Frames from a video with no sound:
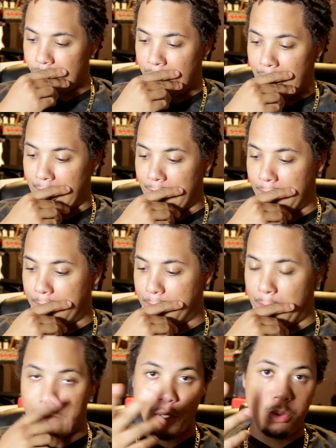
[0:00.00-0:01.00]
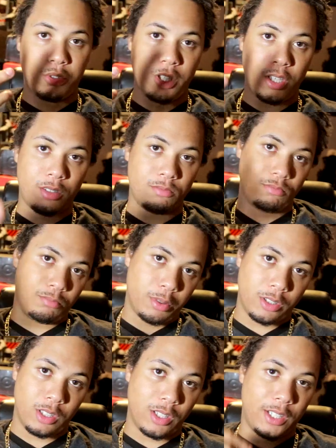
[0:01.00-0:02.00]
uh, my music,
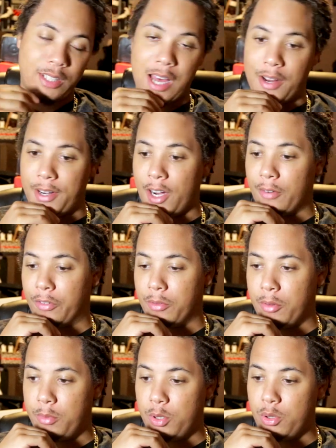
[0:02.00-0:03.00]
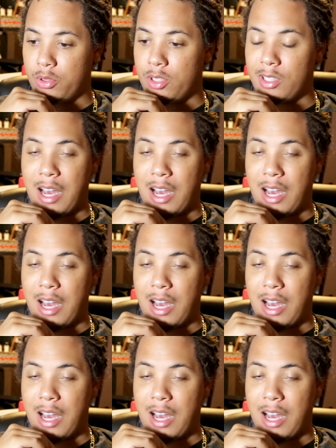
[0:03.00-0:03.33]
Put the link down there for the music.